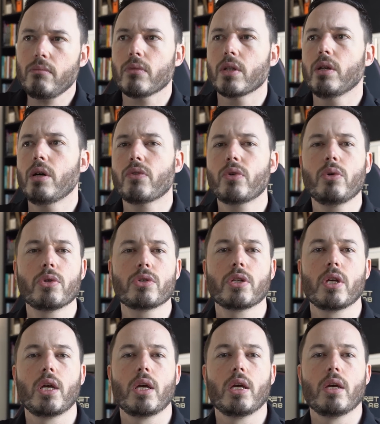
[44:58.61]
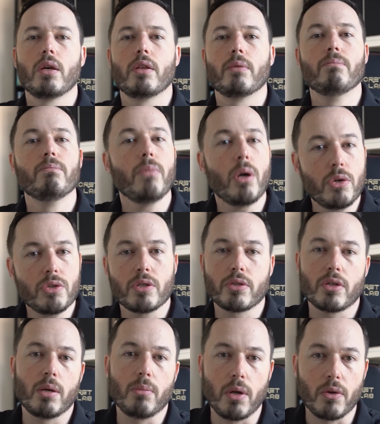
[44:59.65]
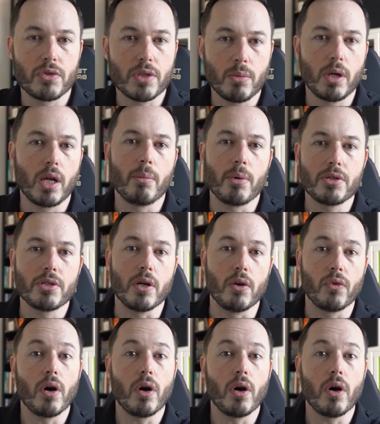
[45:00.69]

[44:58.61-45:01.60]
Now of course most of the time, like someone like myself,